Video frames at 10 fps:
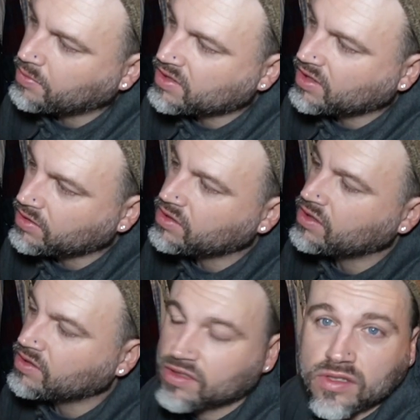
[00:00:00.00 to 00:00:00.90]
I'm just letting you
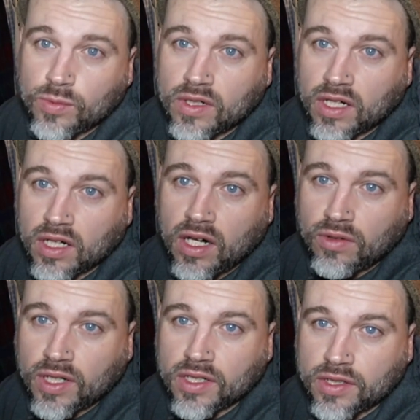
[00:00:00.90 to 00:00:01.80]
know this is the one I
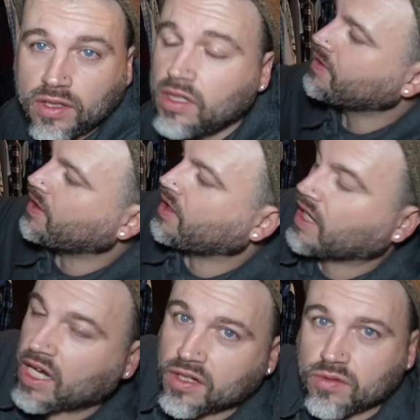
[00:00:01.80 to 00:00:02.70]
got right here, and
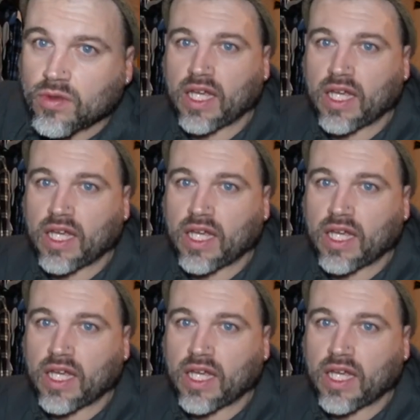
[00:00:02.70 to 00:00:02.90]
I got a new